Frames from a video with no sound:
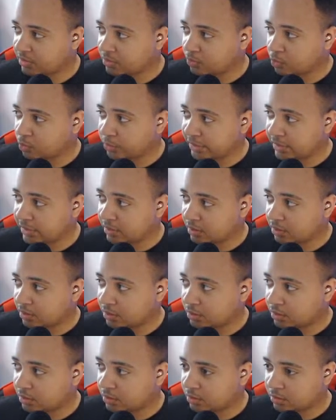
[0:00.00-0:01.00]
we
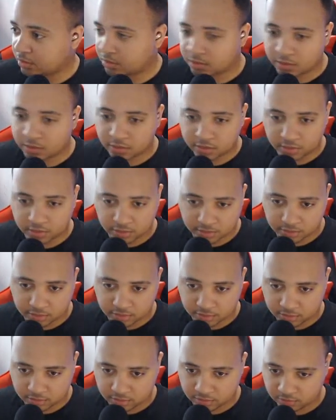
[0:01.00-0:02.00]
are
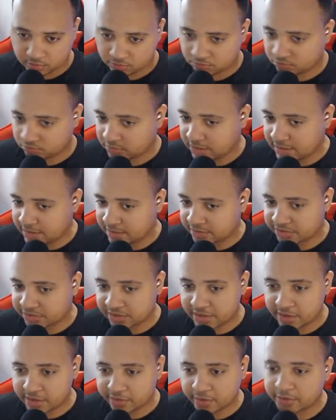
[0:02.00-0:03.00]
in a
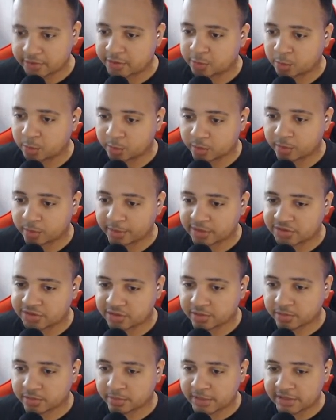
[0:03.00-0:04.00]
scenario here where we're about
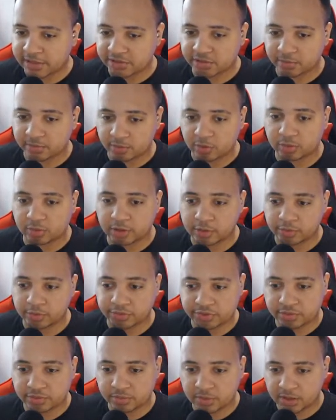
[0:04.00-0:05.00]
to make some new
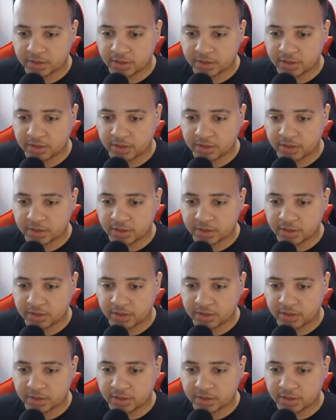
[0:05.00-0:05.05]
lows.